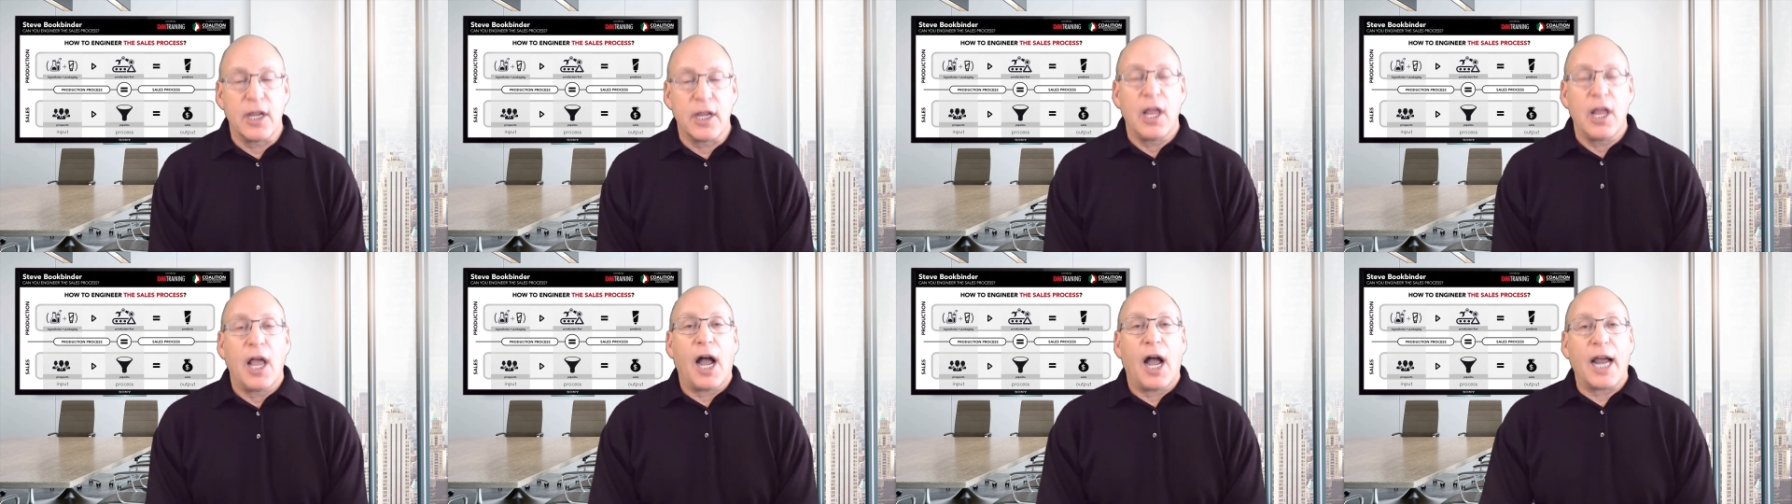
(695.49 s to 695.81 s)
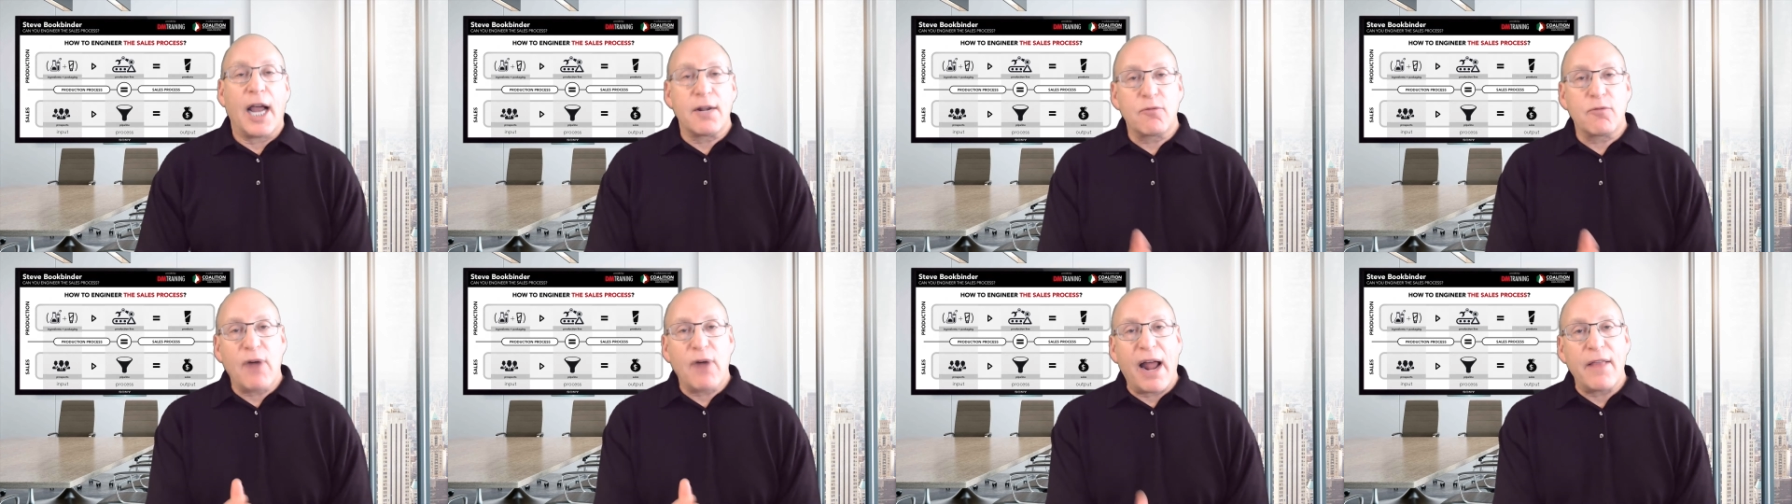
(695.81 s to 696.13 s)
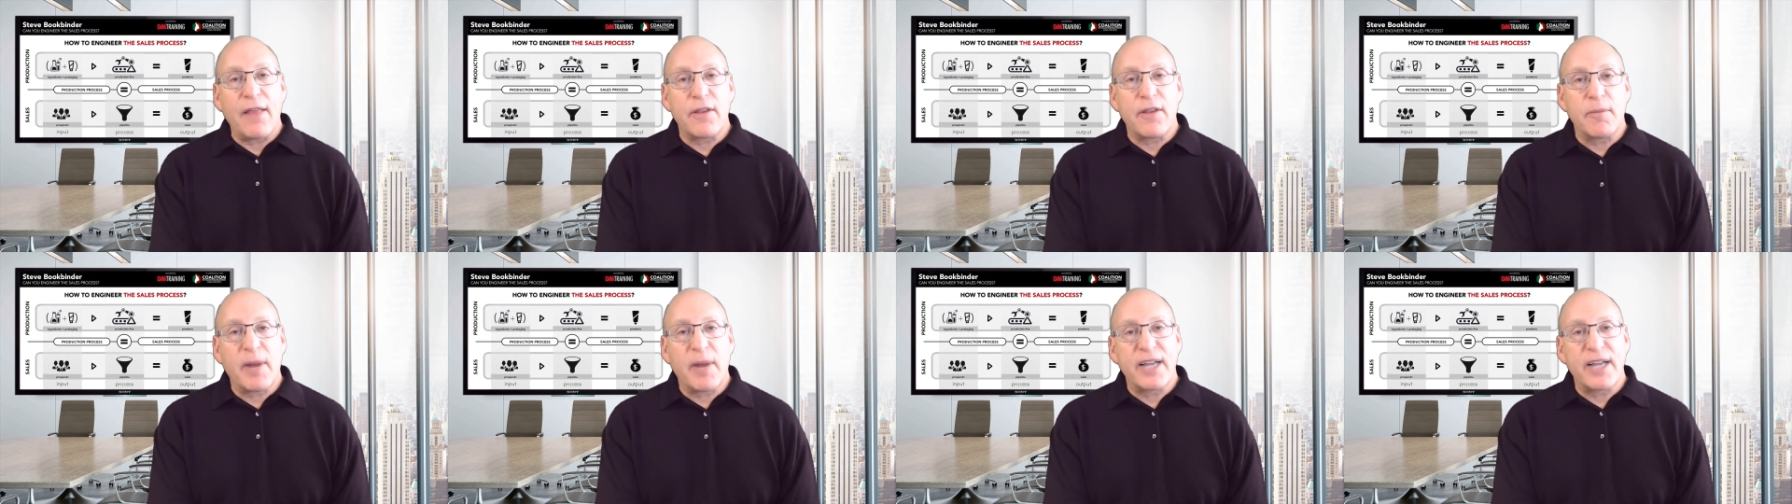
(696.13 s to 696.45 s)
I'd
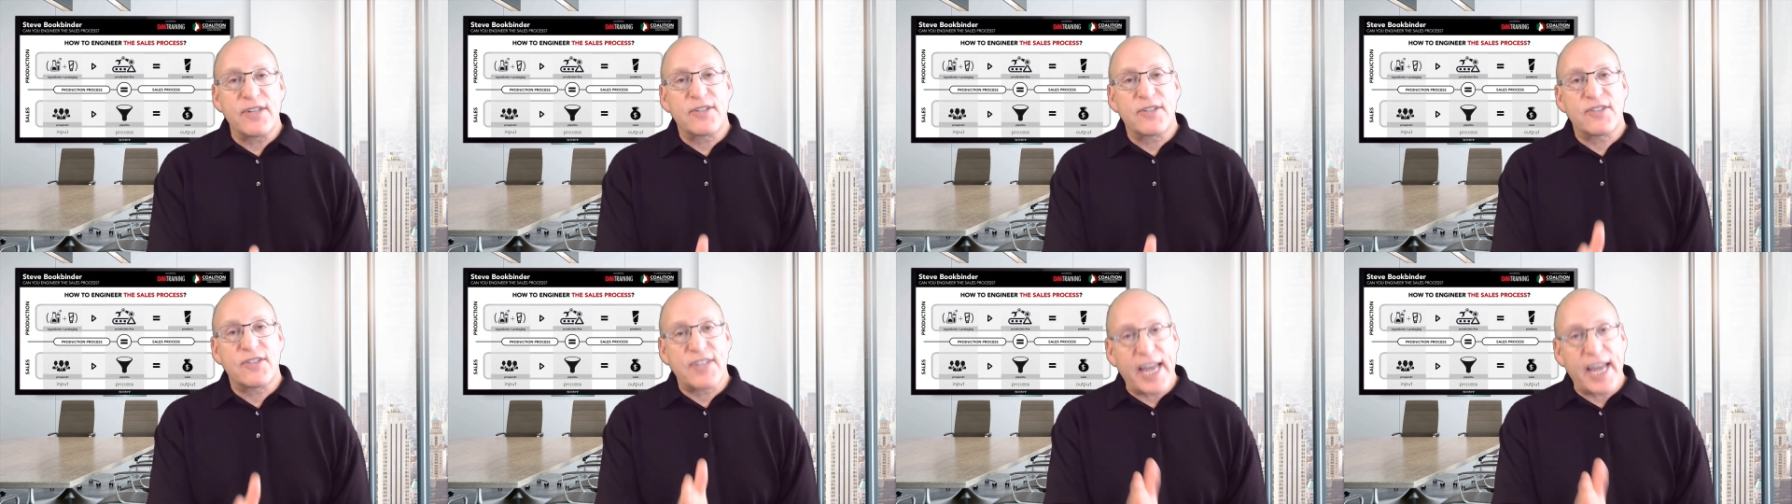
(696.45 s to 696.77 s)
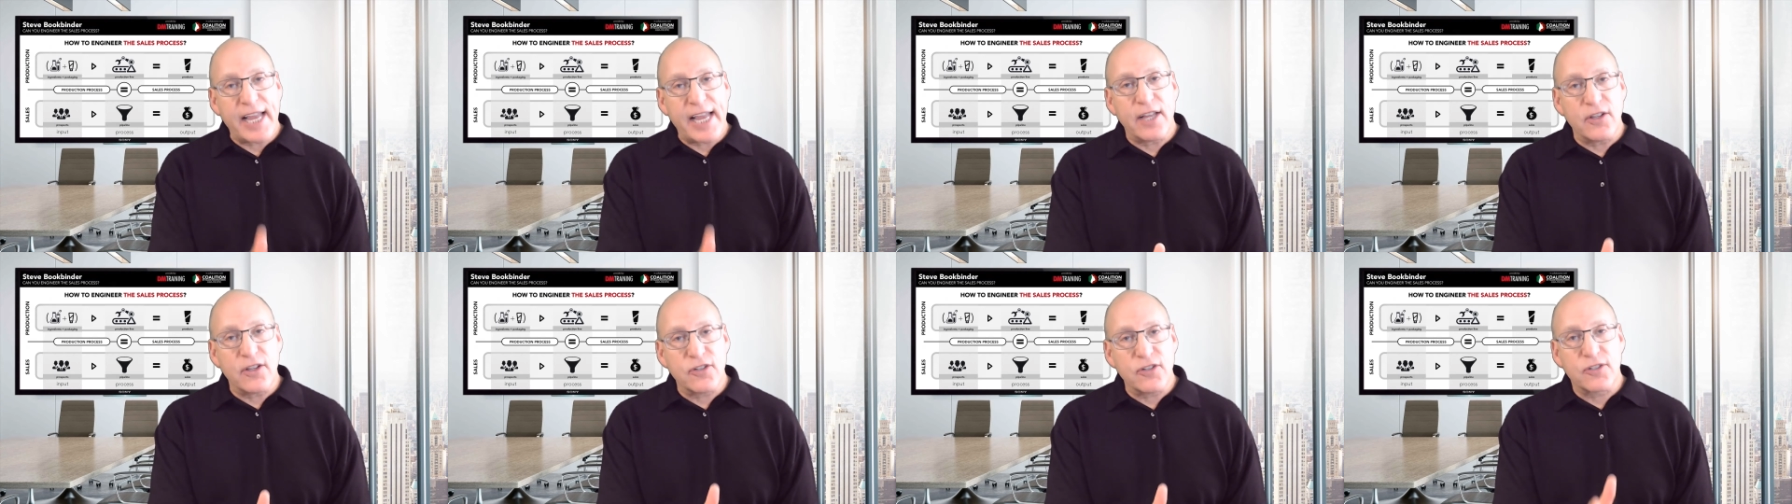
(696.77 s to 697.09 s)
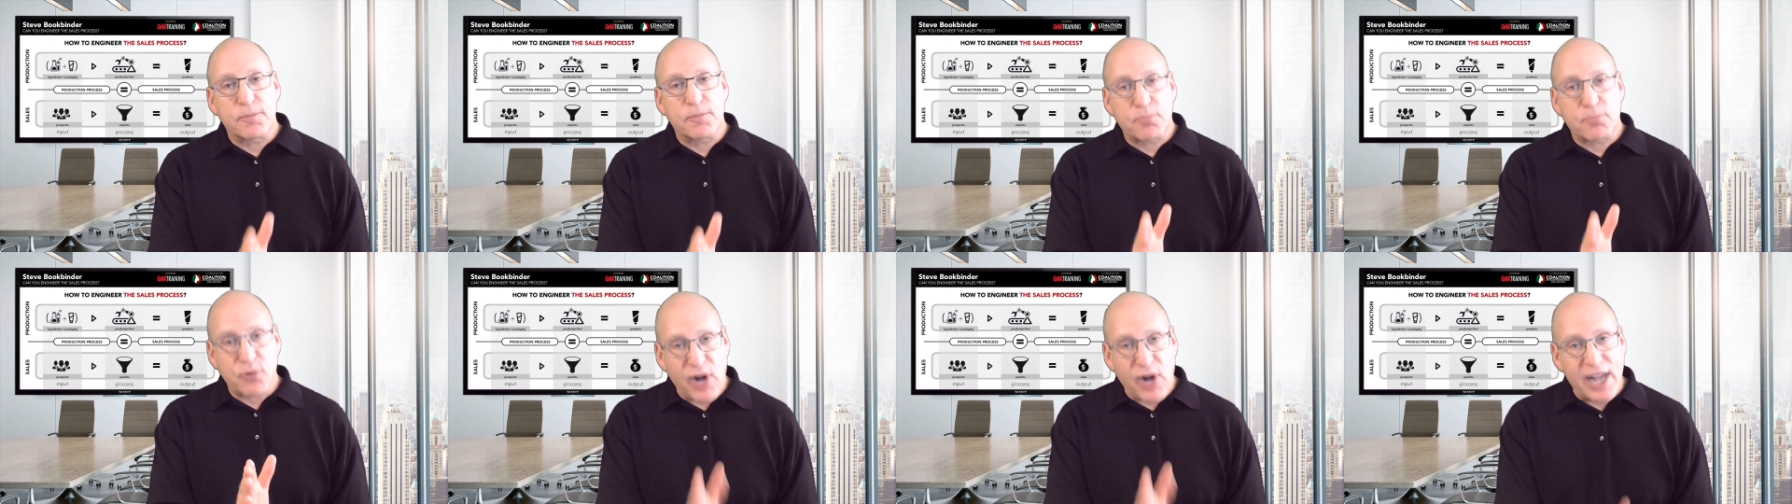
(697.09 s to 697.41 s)
rather my sales
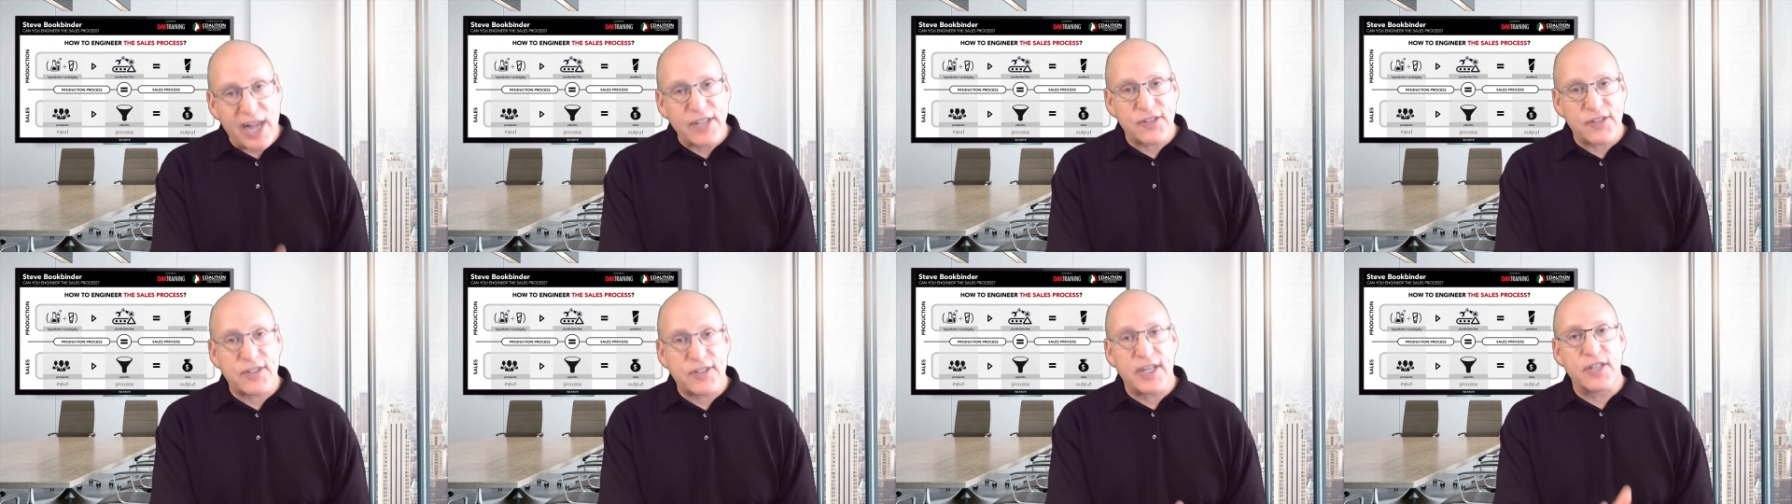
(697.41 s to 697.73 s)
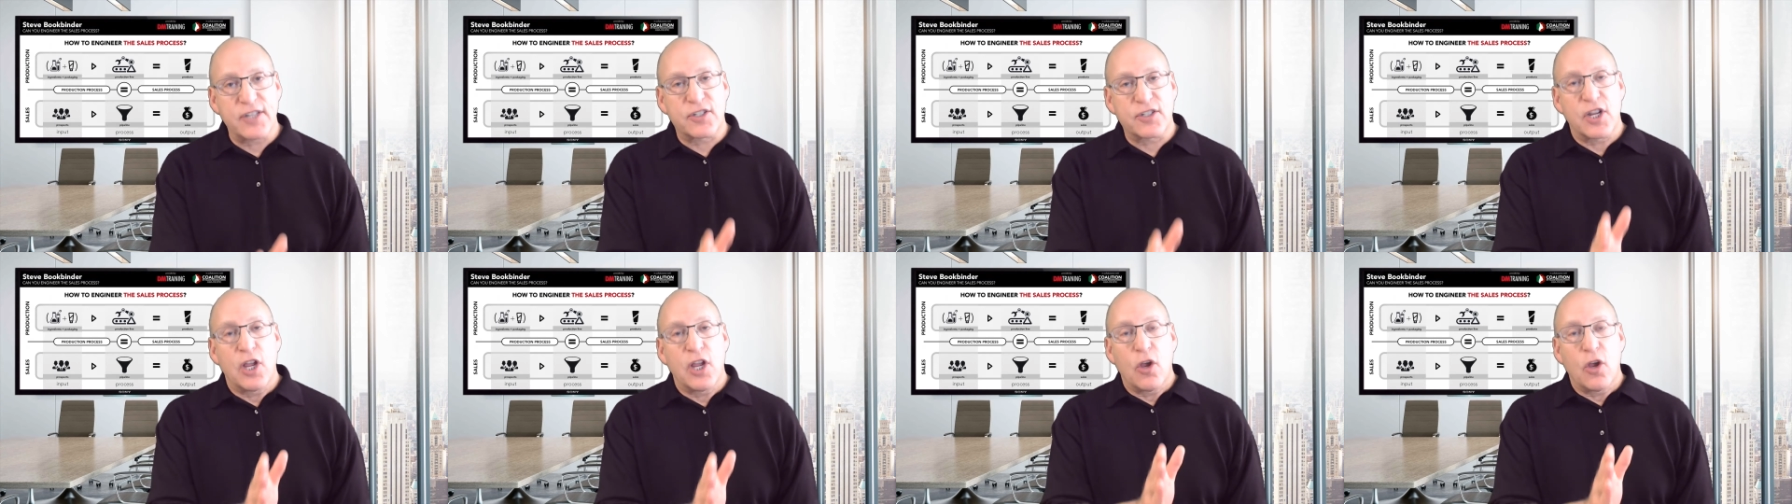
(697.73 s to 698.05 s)
process